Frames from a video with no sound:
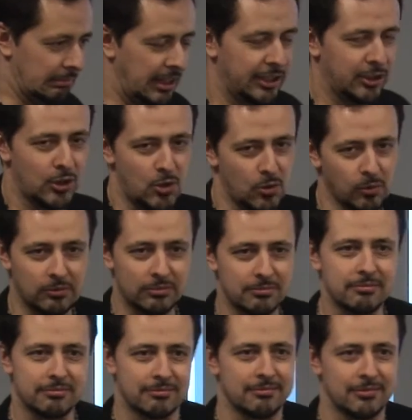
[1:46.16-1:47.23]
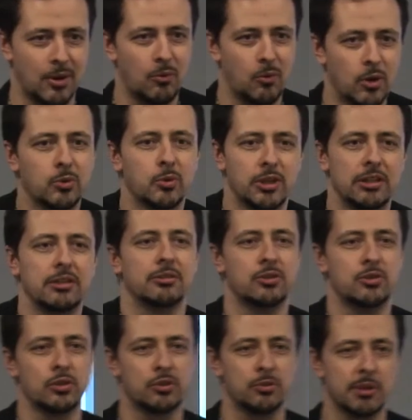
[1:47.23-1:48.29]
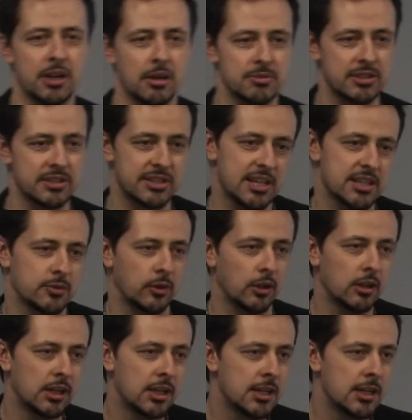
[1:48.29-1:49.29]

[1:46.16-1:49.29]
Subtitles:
I don't know what we do to become successful.